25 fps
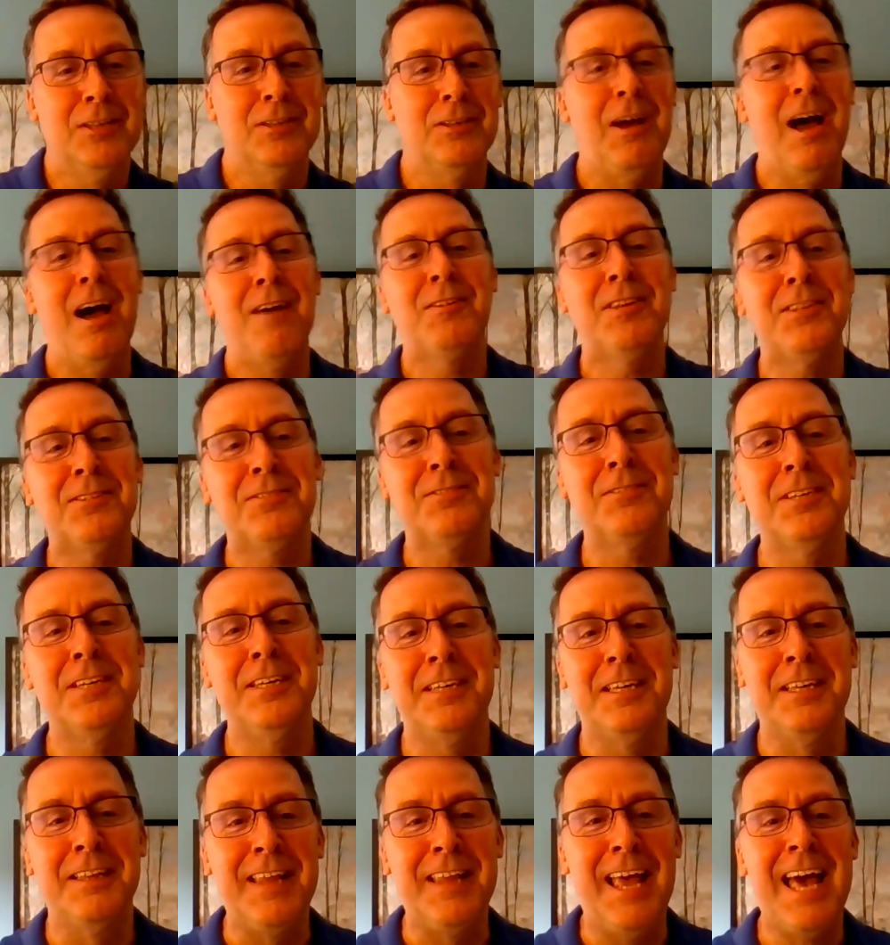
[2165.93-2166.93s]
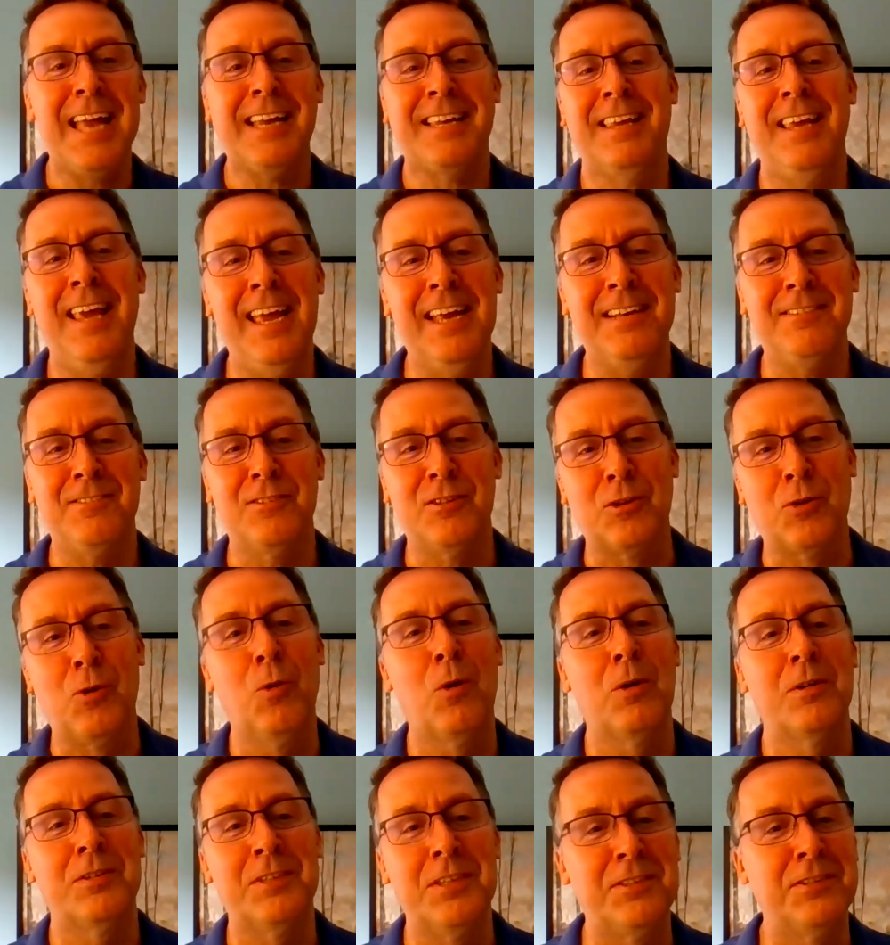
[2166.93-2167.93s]
So obviously, in that case, the
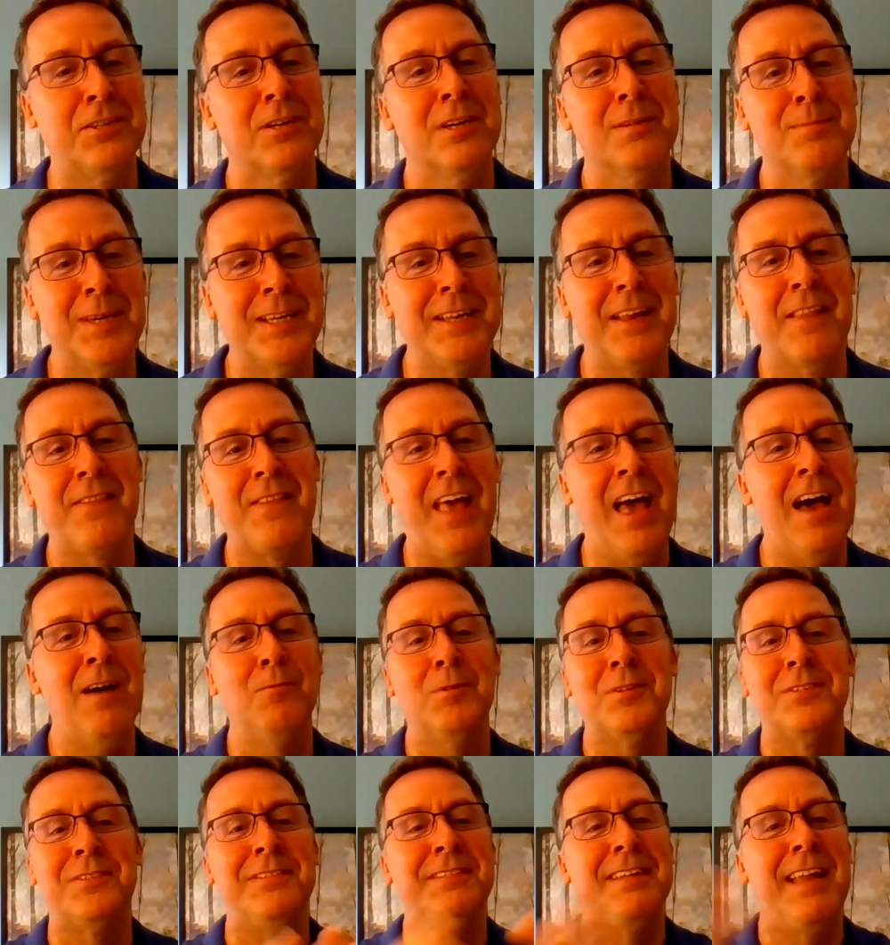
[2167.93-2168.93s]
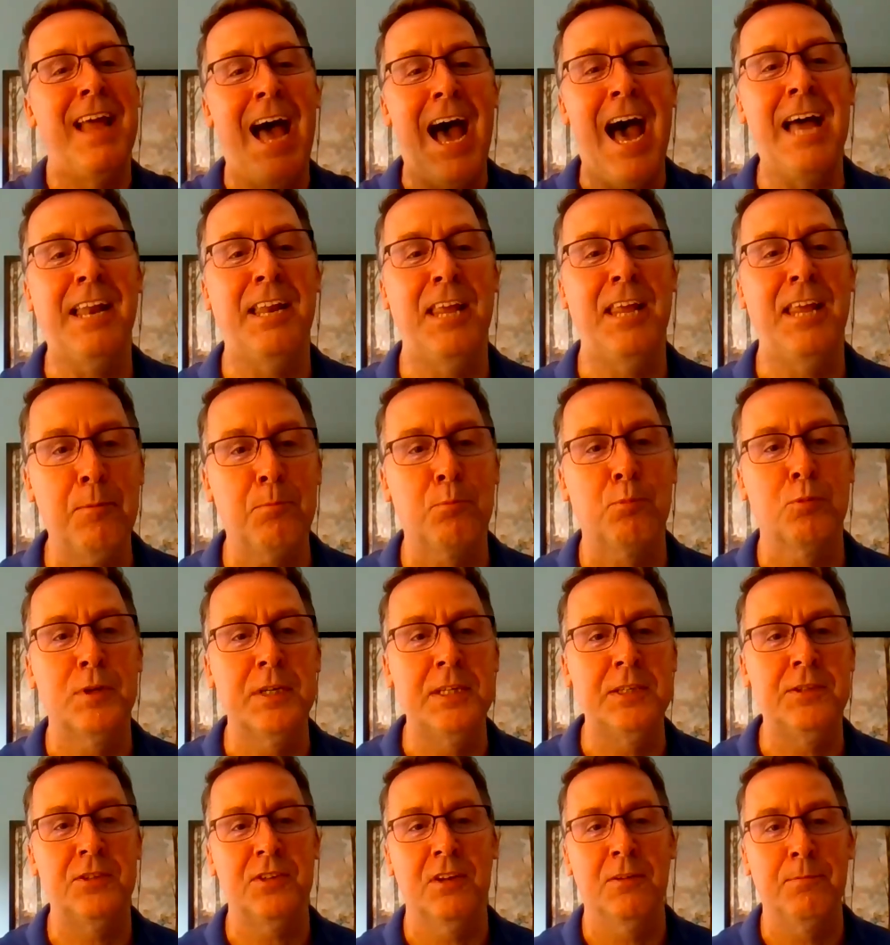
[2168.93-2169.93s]
court determined that was not a
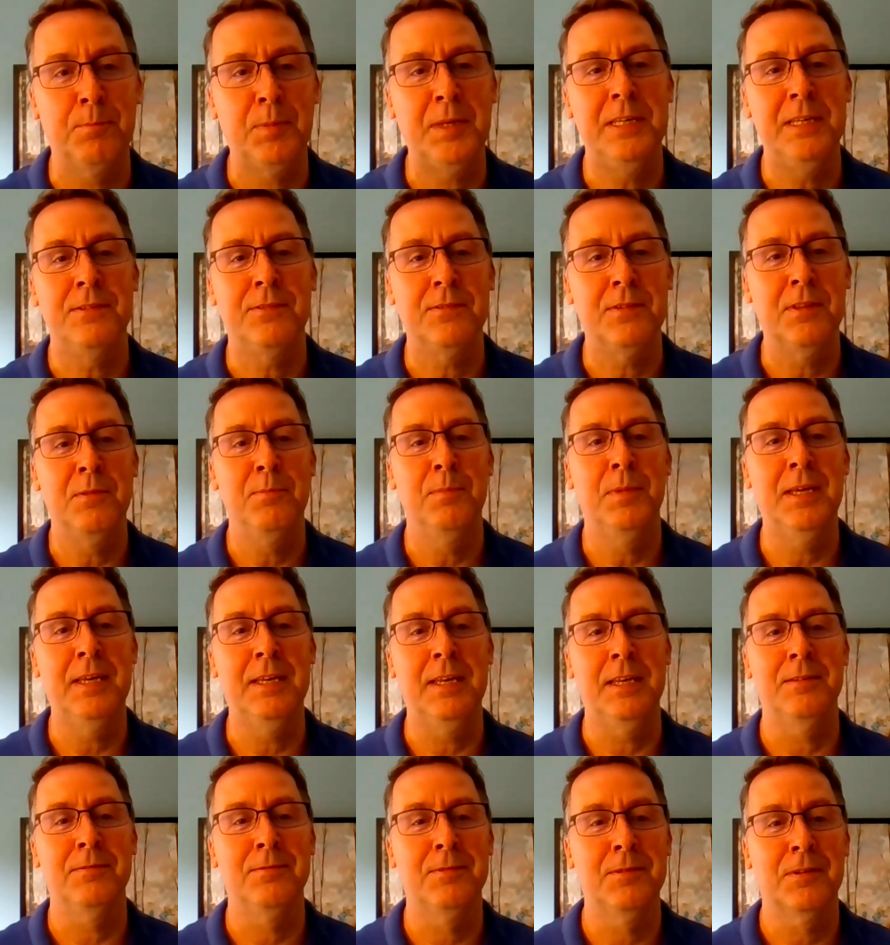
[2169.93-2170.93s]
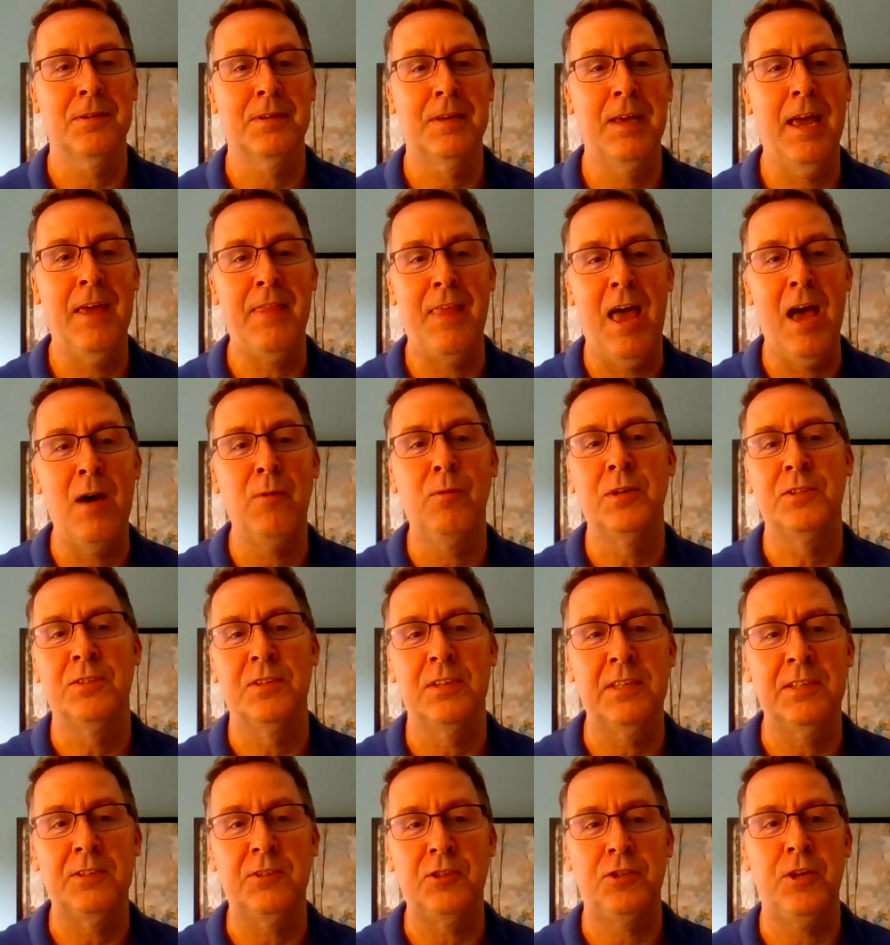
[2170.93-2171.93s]
breach of peace of the meeting. Okay, that was
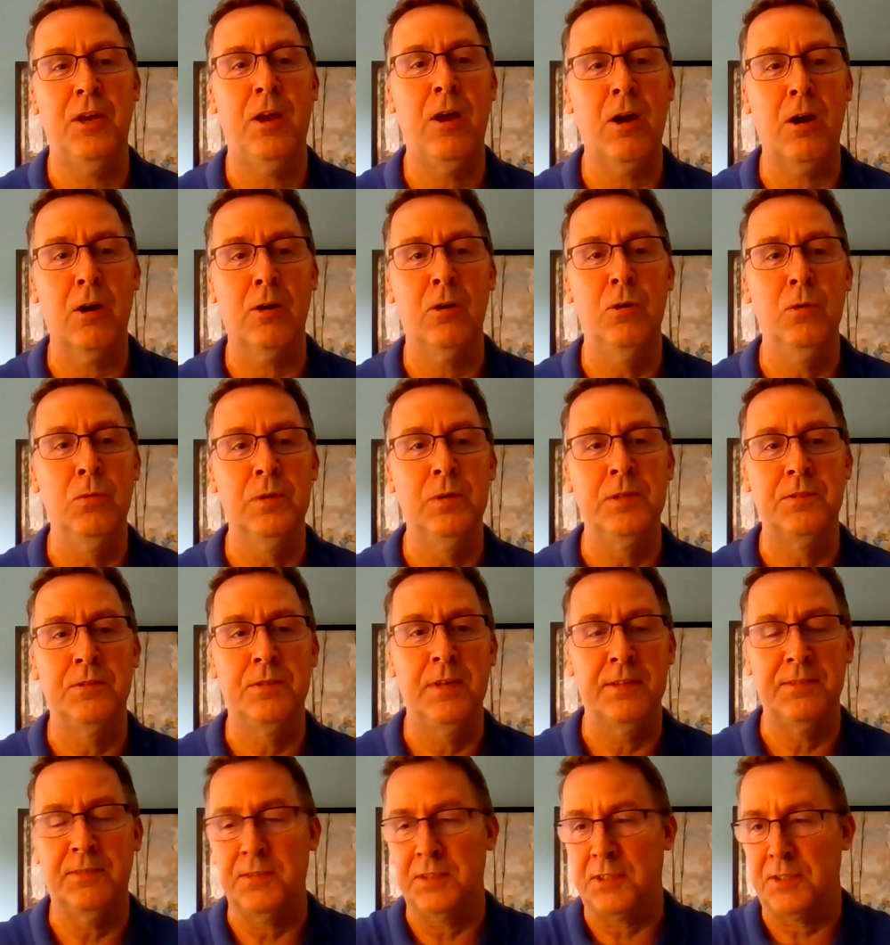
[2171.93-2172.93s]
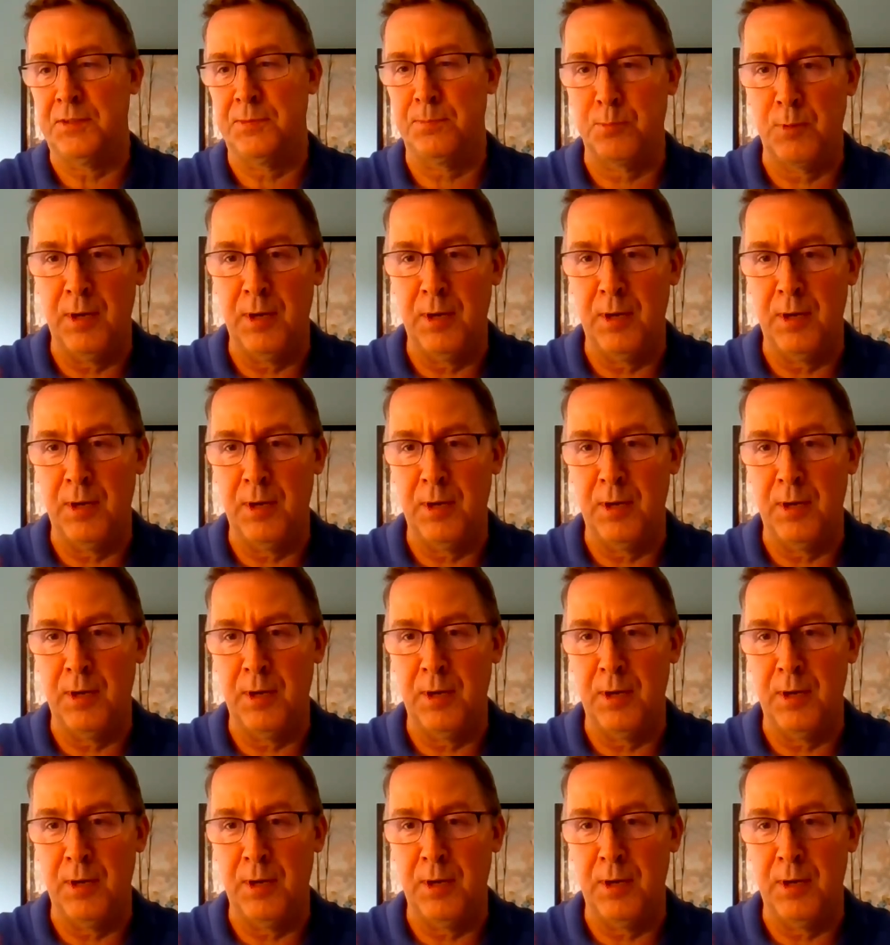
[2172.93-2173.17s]
a chair who was just